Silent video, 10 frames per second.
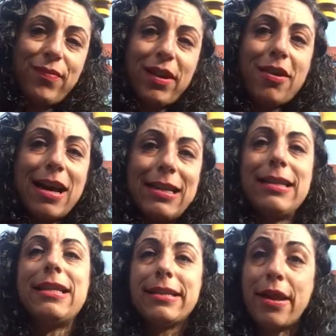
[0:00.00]
Guys,
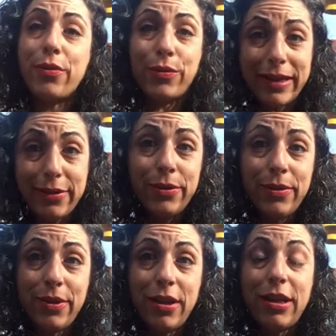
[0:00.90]
let's get real.
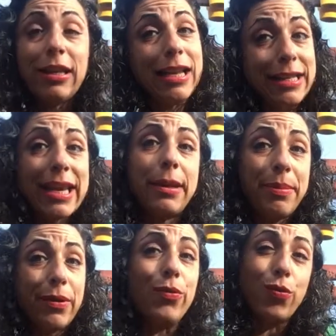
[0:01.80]
Let's get a
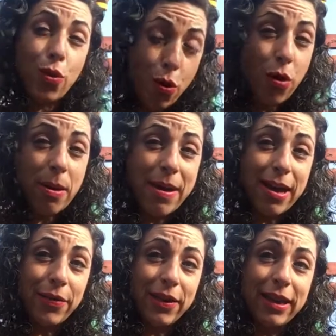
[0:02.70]
bit raw
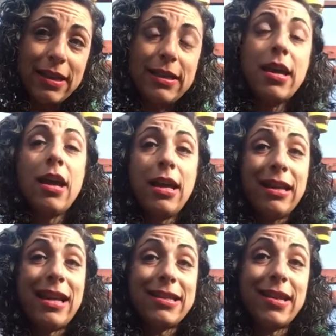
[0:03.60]
about this.
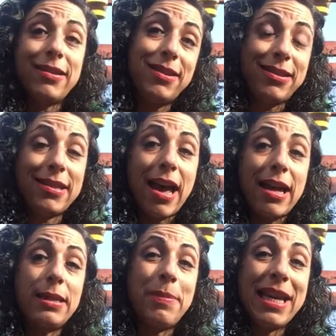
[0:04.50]
Let's
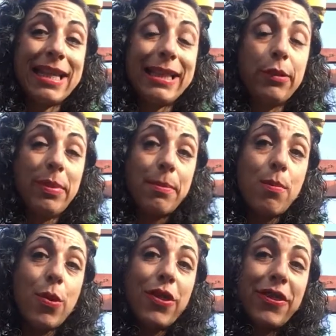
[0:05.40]
understand being a little bit
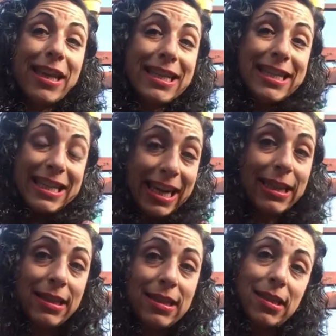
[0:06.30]
more
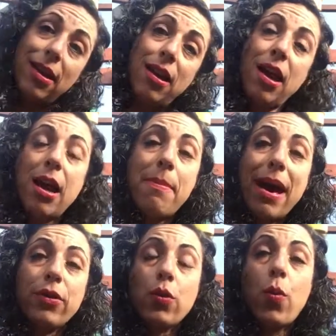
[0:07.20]
thick-skinned
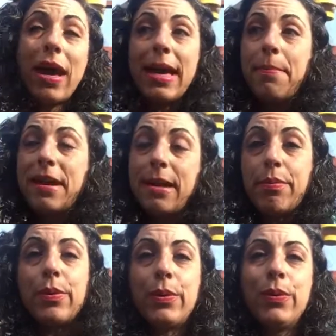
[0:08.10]
about the way
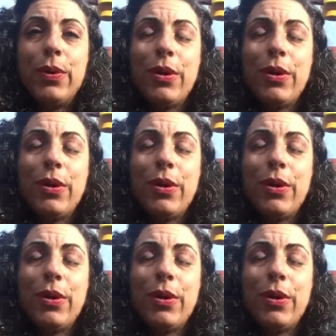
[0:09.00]
people